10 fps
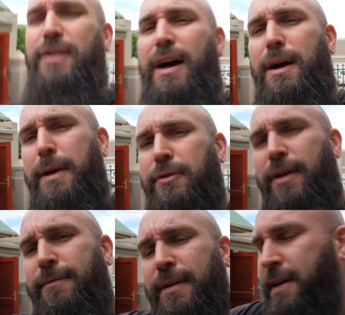the highway in
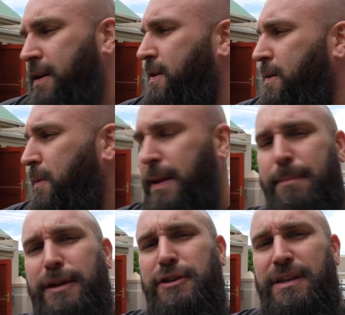traffic, waiting
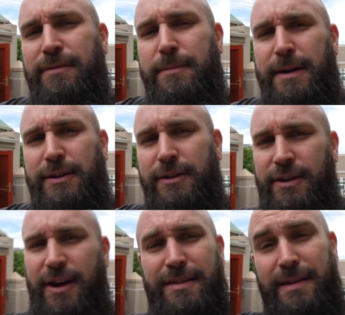patiently for my turn to
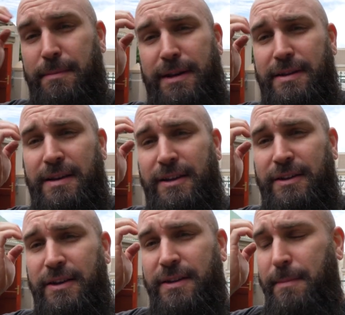go, and somebody decided to
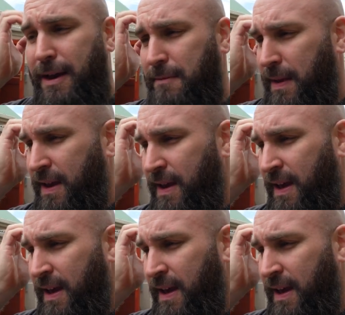go into the back of me.